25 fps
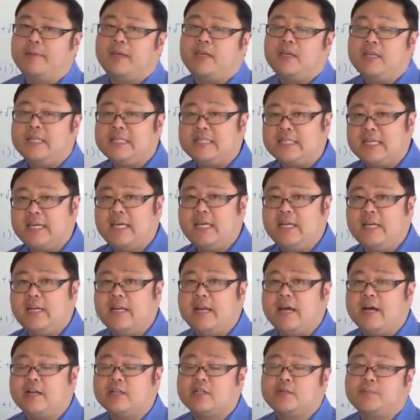you see it
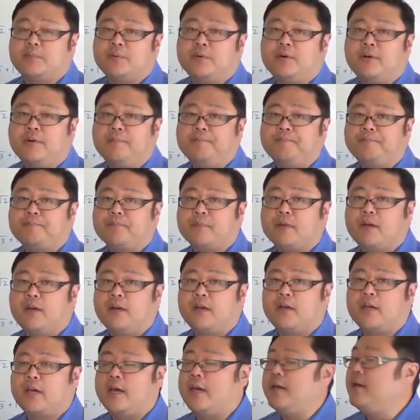in algebra,
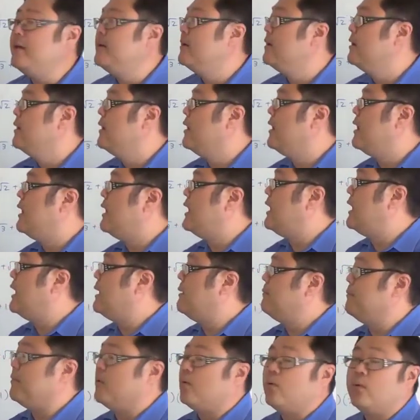okay?
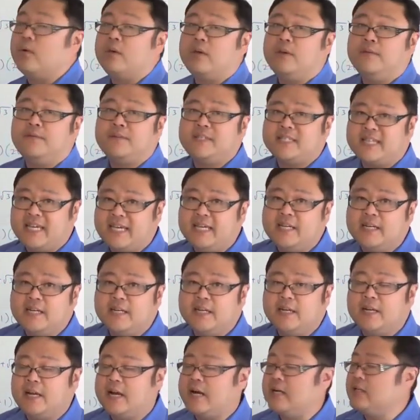Or you've seen
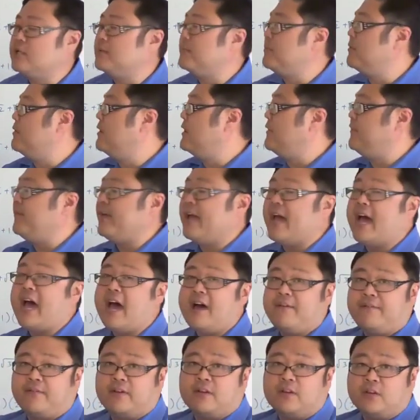it in algebra, and if you
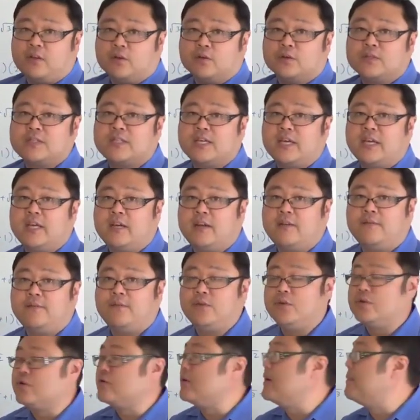haven't, you'll see it in
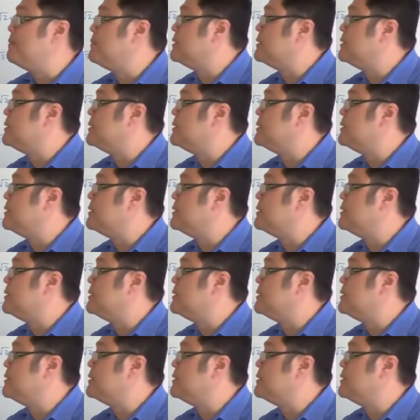future